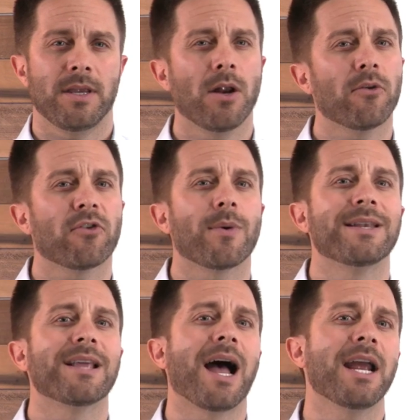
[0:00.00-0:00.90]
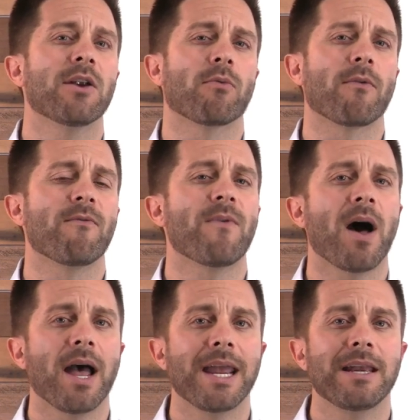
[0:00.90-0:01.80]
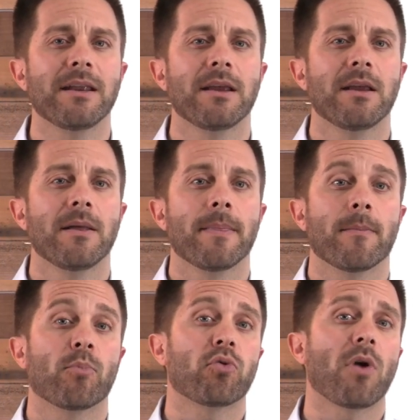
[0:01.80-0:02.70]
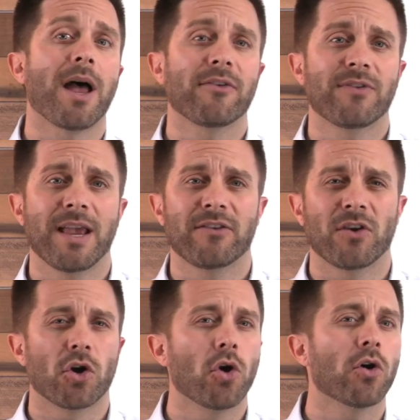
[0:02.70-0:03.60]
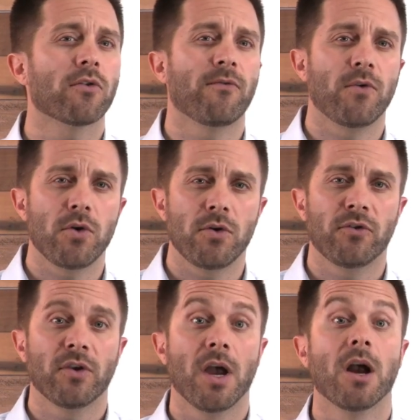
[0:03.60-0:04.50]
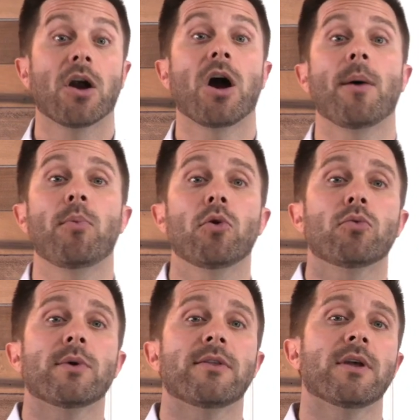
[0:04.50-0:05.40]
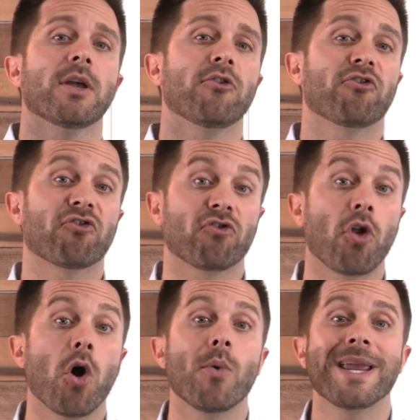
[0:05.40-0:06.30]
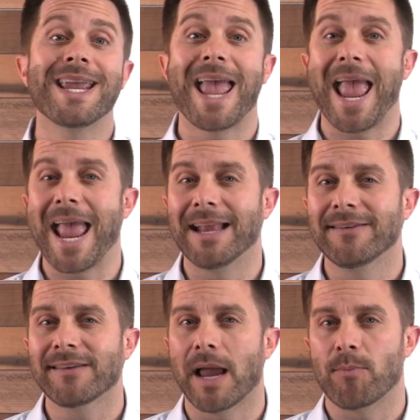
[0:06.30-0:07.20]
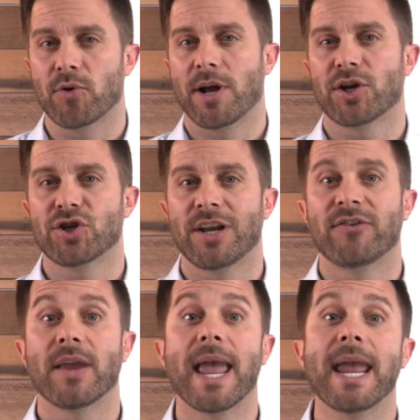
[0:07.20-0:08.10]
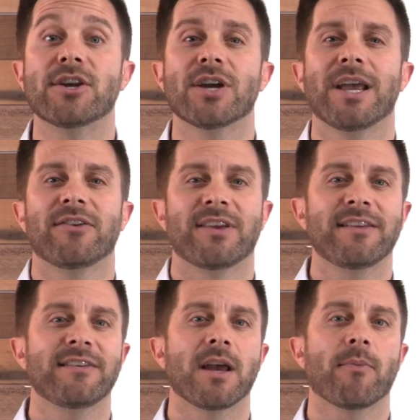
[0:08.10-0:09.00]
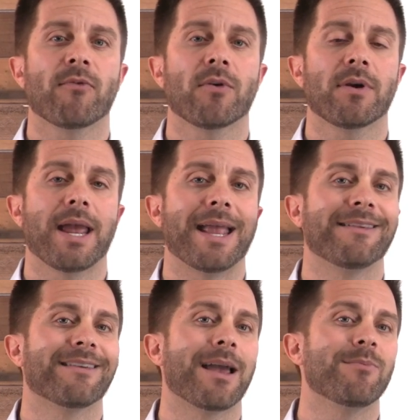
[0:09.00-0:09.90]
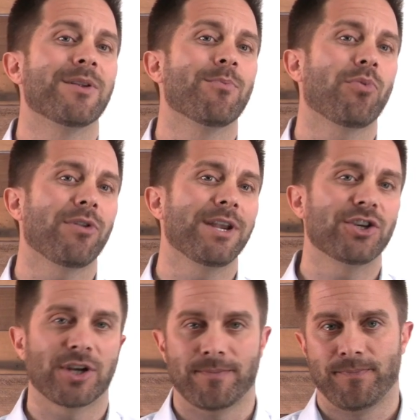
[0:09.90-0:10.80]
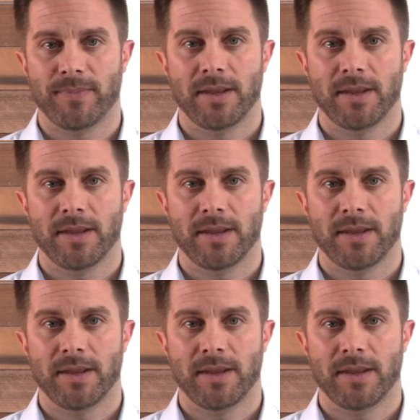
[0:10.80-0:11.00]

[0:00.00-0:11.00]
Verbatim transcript: You know, so a diet of refined, processed, and cooked foods coupled with slowing enzyme production as you age sets you up for enzyme depletion.